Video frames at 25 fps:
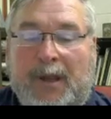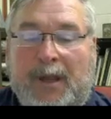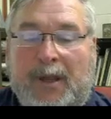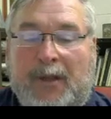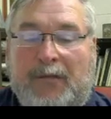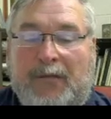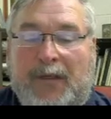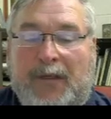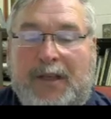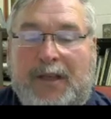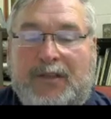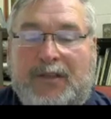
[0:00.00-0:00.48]

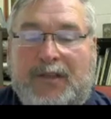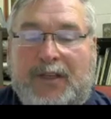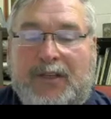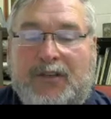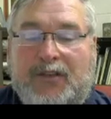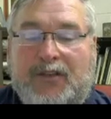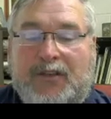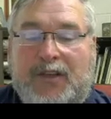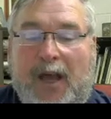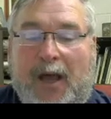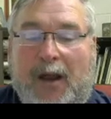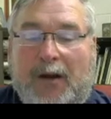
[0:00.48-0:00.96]
This
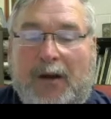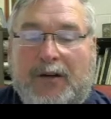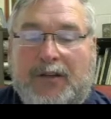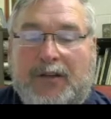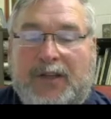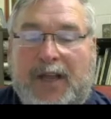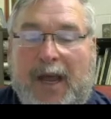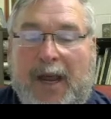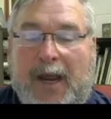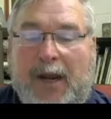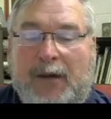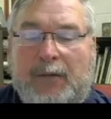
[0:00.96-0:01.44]
is Dr.
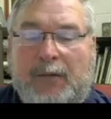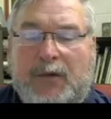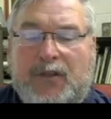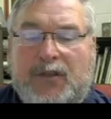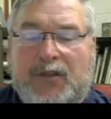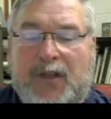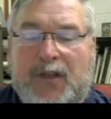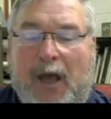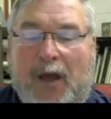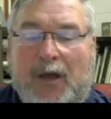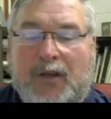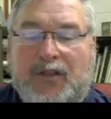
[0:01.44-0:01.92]
Diana
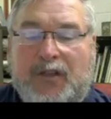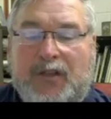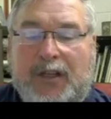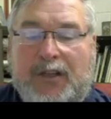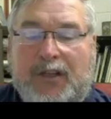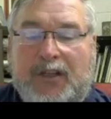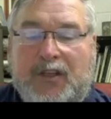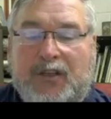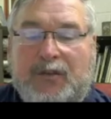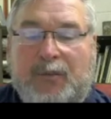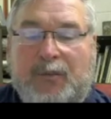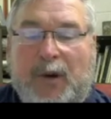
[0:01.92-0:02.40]
Rasage
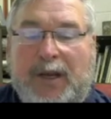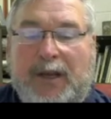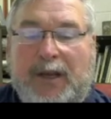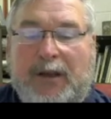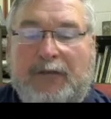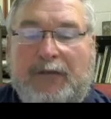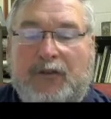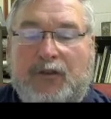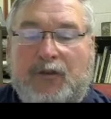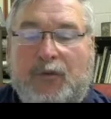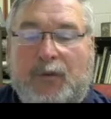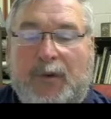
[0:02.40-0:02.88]
in the
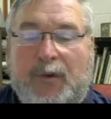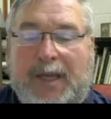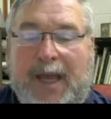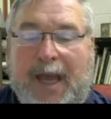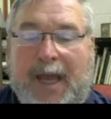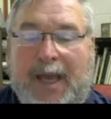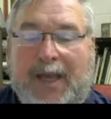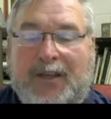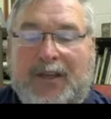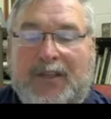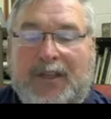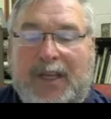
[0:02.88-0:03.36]
spring of
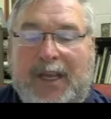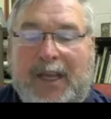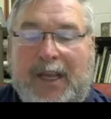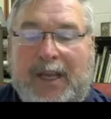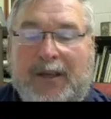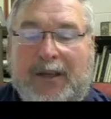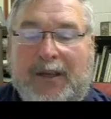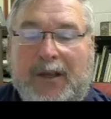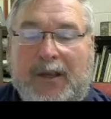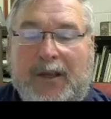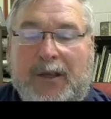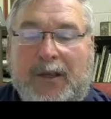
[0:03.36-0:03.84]

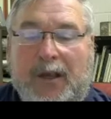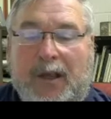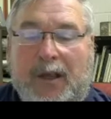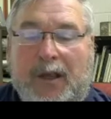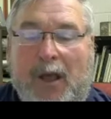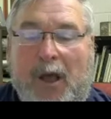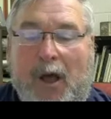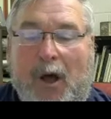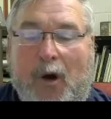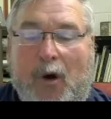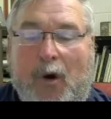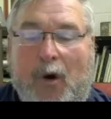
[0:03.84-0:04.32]
2018.
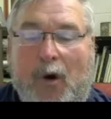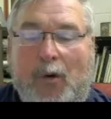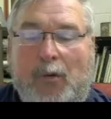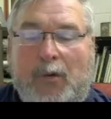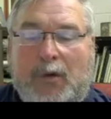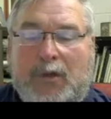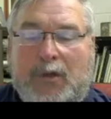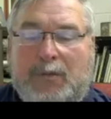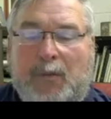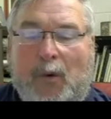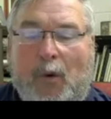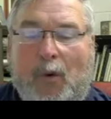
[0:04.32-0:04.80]
A hole
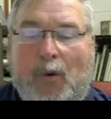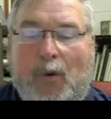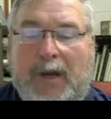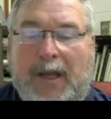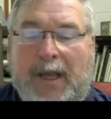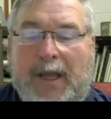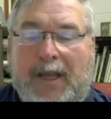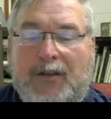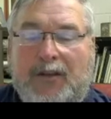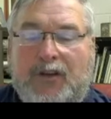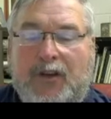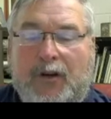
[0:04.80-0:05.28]
was
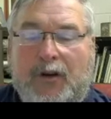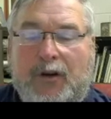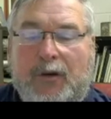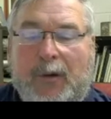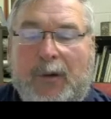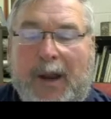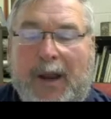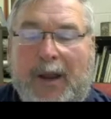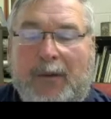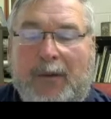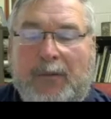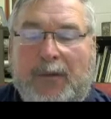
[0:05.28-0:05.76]
bored into the
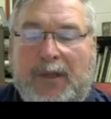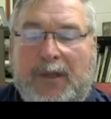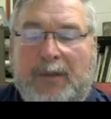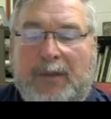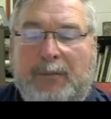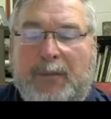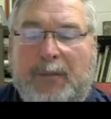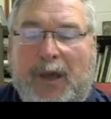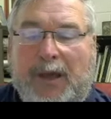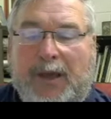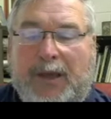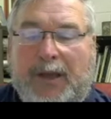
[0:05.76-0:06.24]
ground with
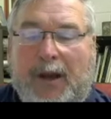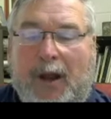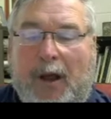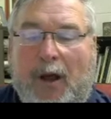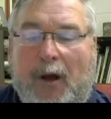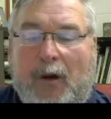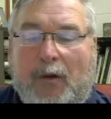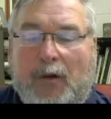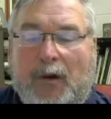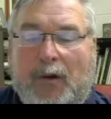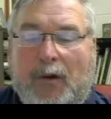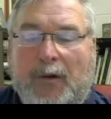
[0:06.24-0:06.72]
the bucket
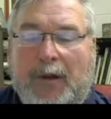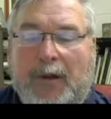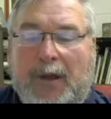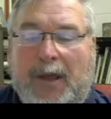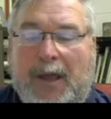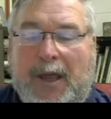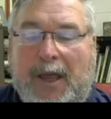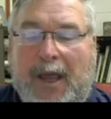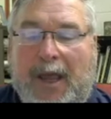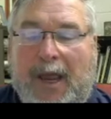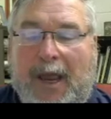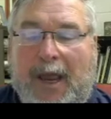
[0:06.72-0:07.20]
auger,
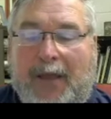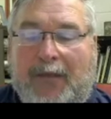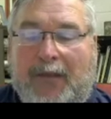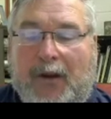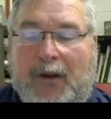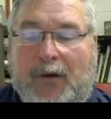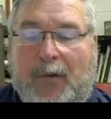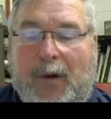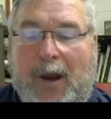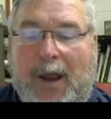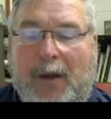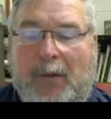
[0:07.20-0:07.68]
and
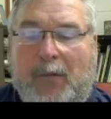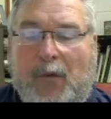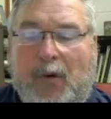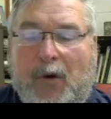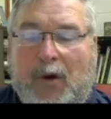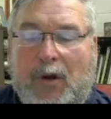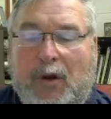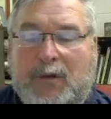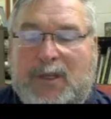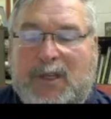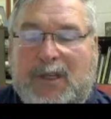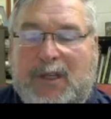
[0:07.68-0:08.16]
the
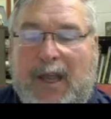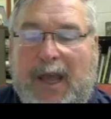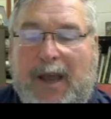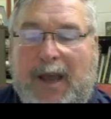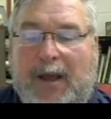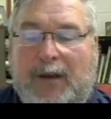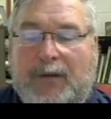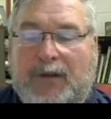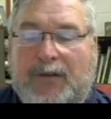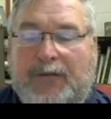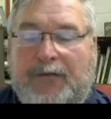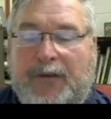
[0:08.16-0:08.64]
groundwater was
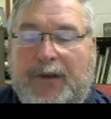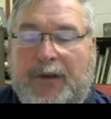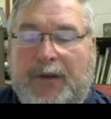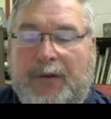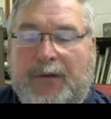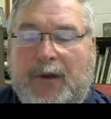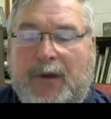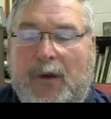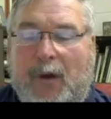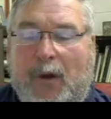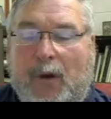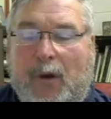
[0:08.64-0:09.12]
allowed to
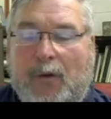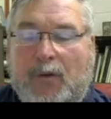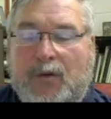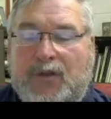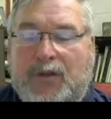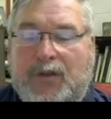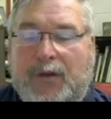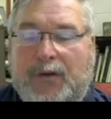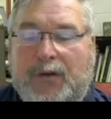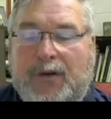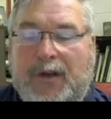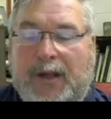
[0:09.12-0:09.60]
fill the hole
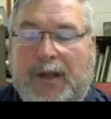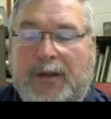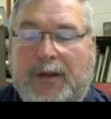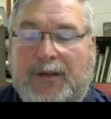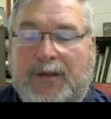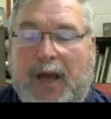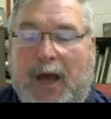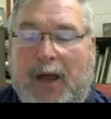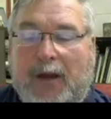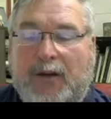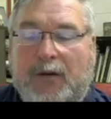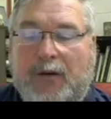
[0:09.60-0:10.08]
so
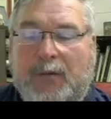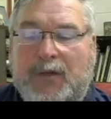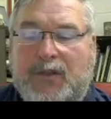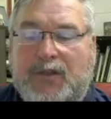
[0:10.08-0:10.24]
that Dr.